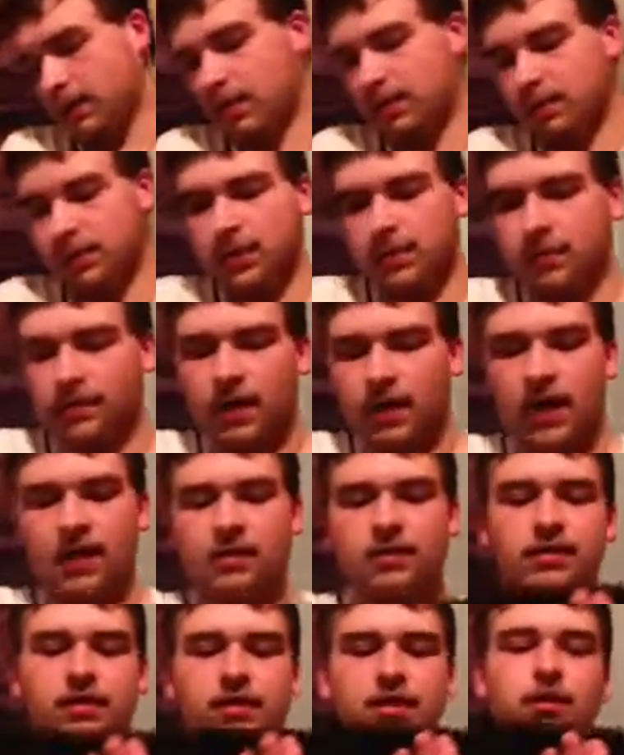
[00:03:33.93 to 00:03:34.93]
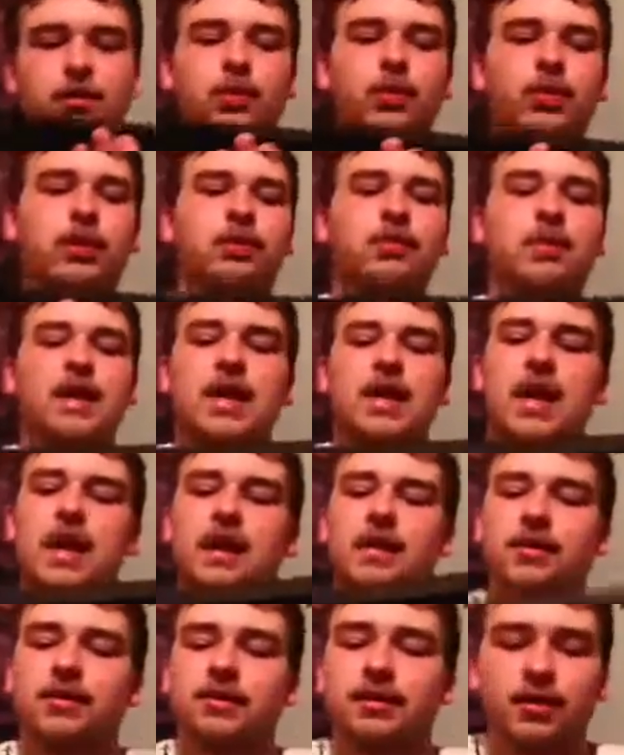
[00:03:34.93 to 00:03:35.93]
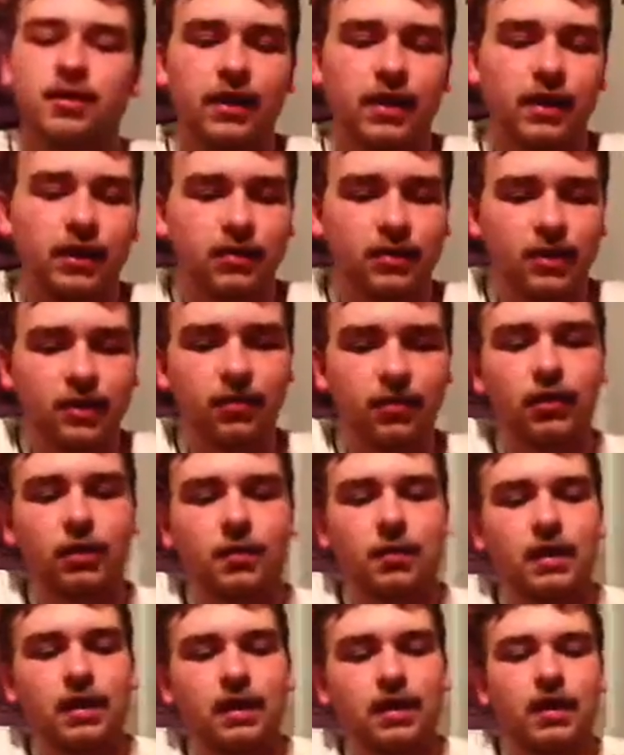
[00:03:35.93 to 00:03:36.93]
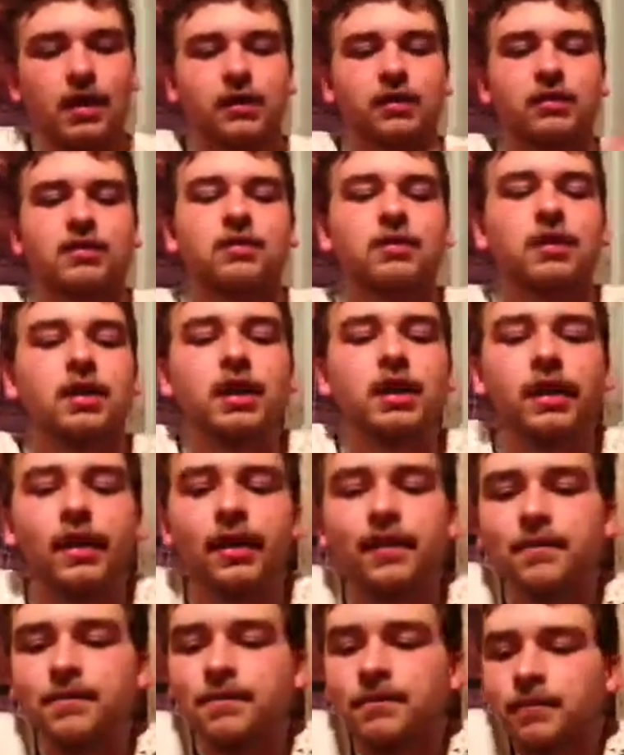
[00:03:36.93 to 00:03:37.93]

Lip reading: MP5 and see what we can make out of this thing, see if we can make a custom gun.